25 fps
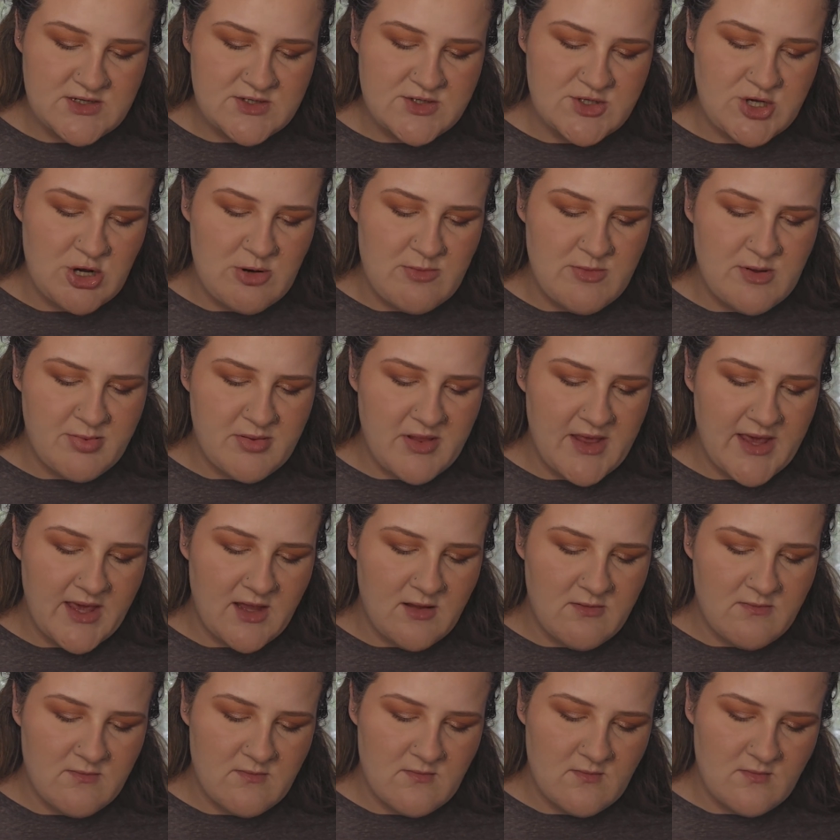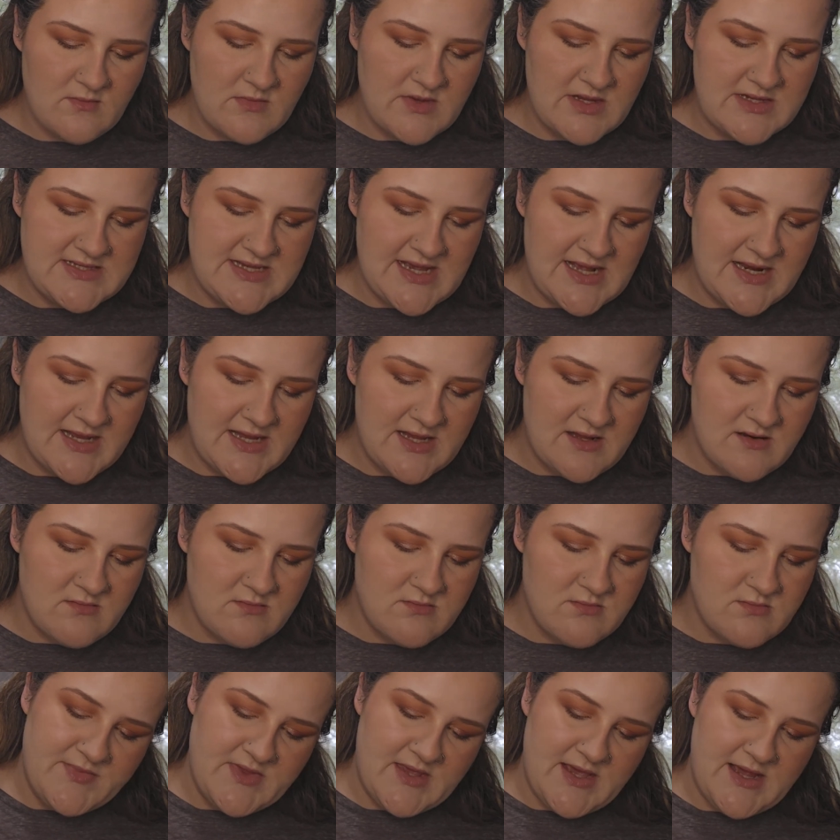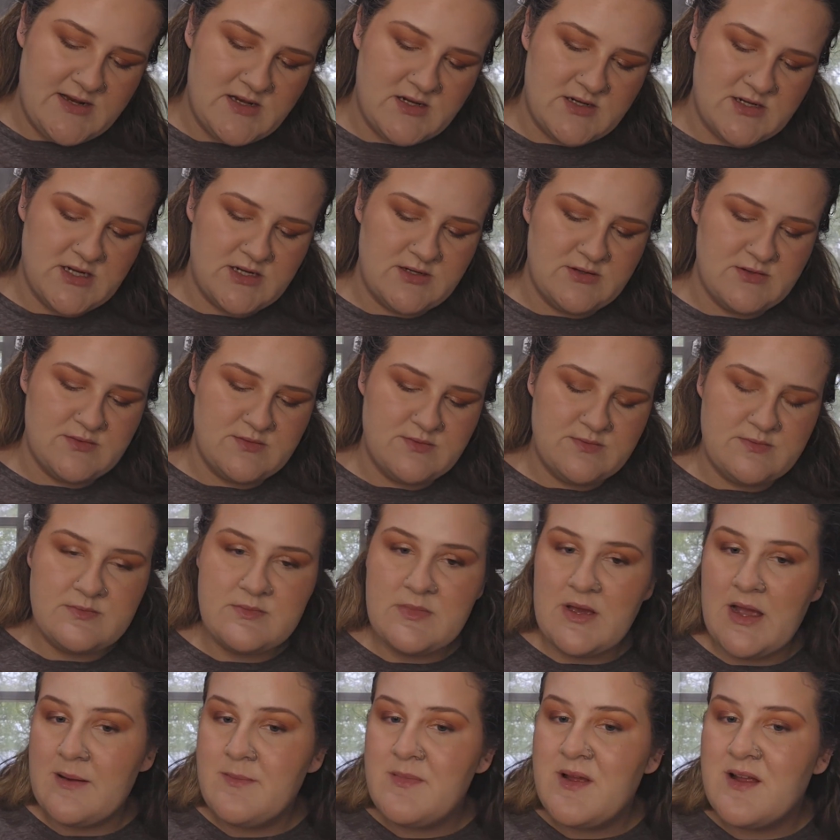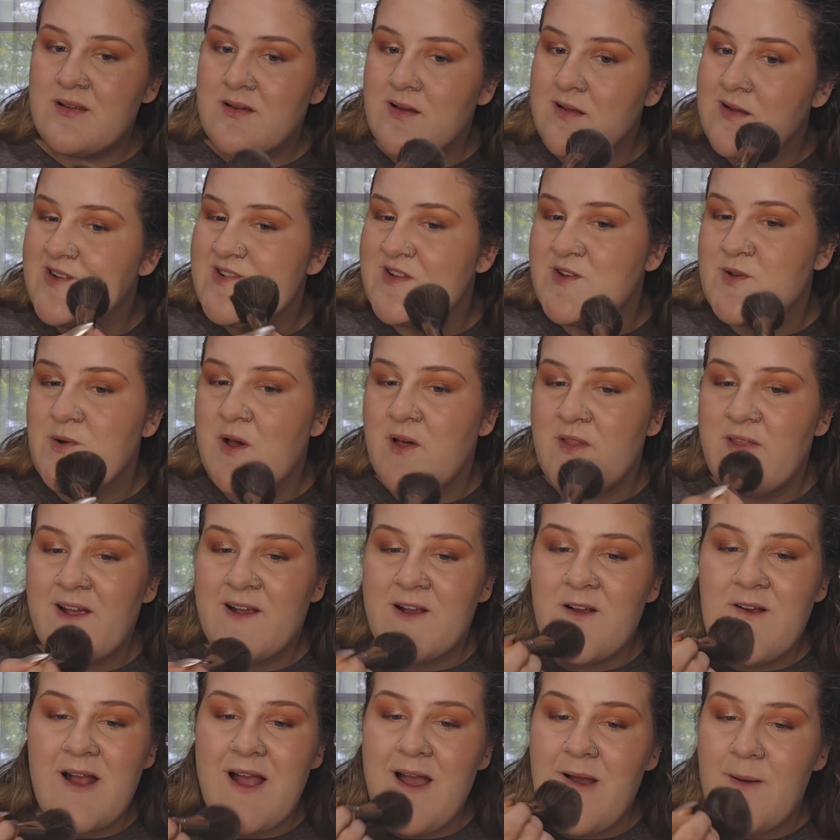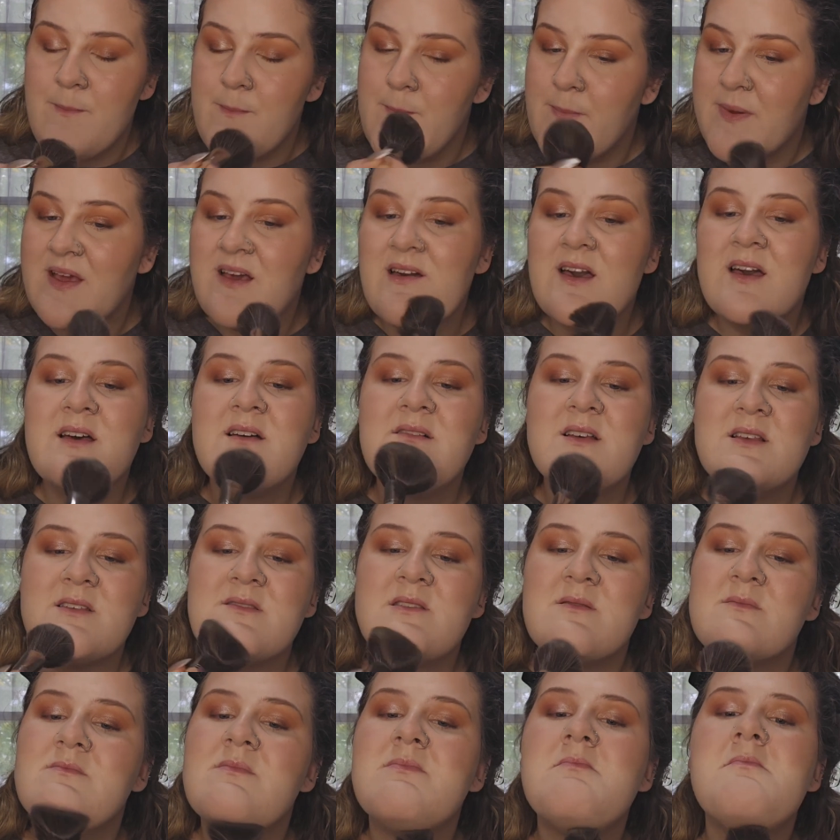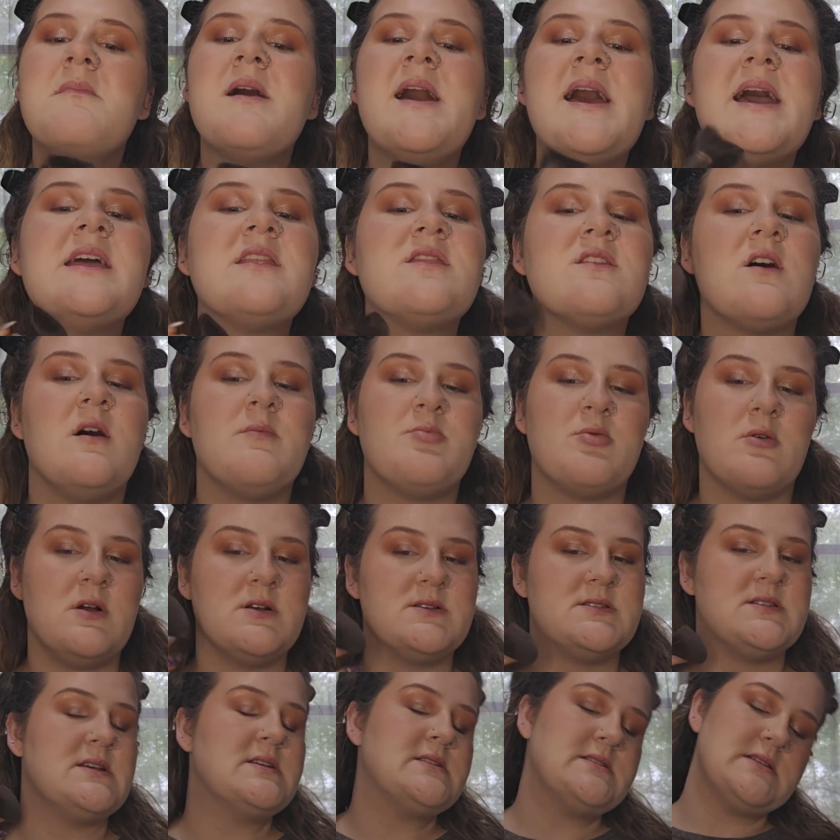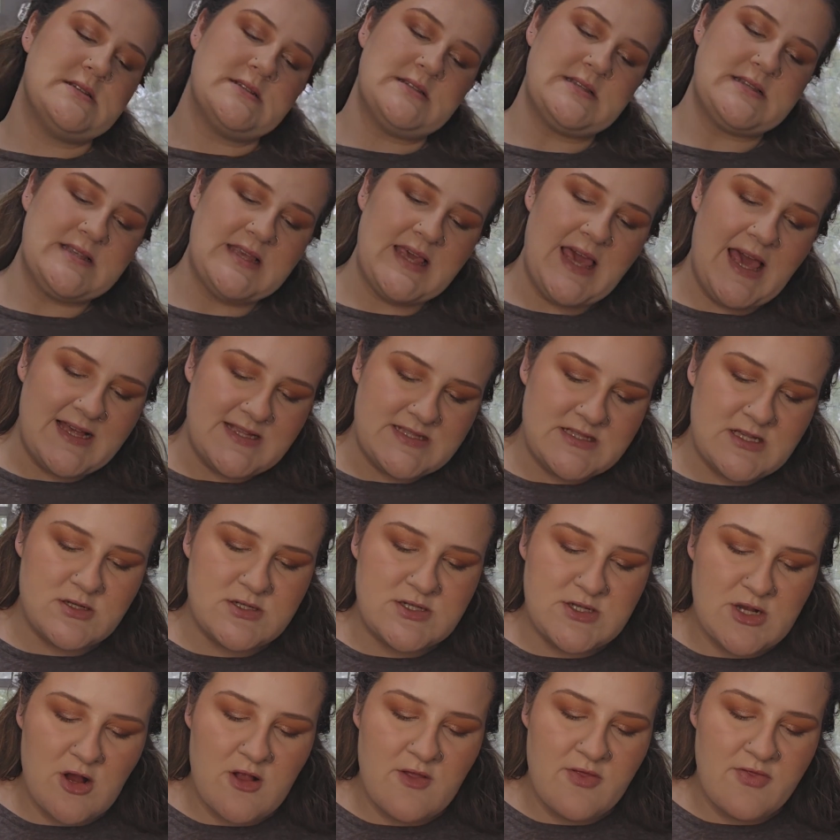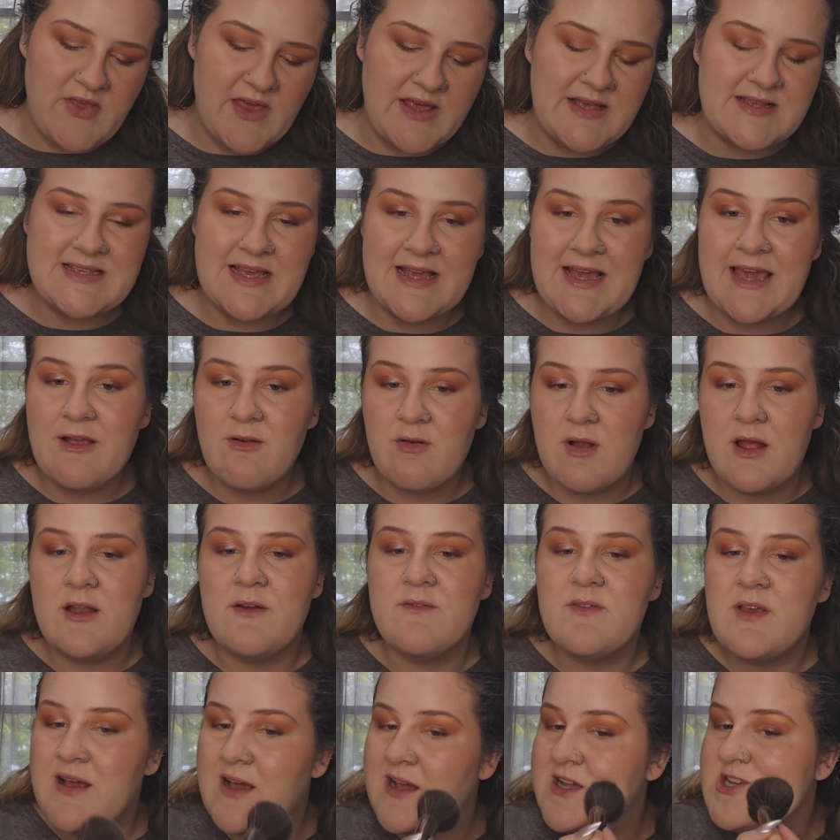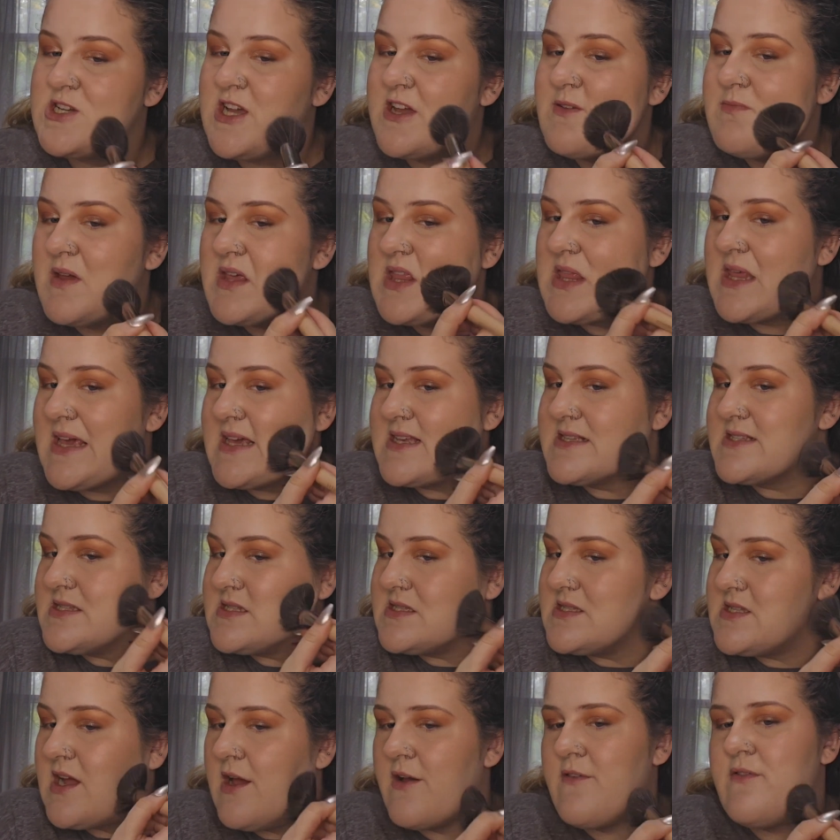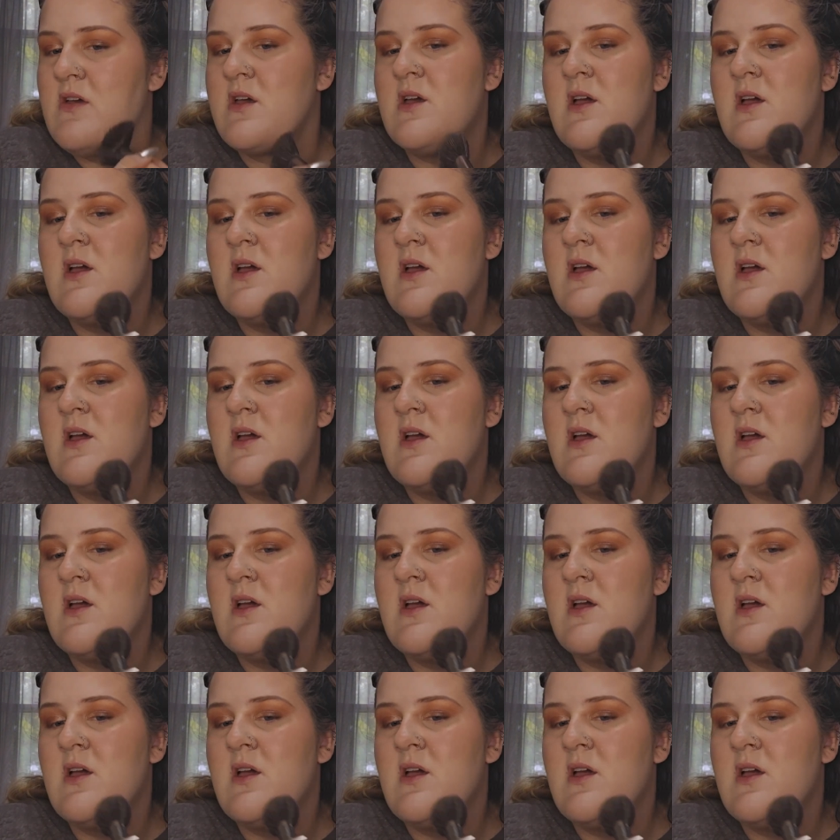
Dermaplane? Is that it? I don't know. I'm not going to do all that crap because my thought process is, yes, there's certain things I get rid of. Like I shave my legs and stuff,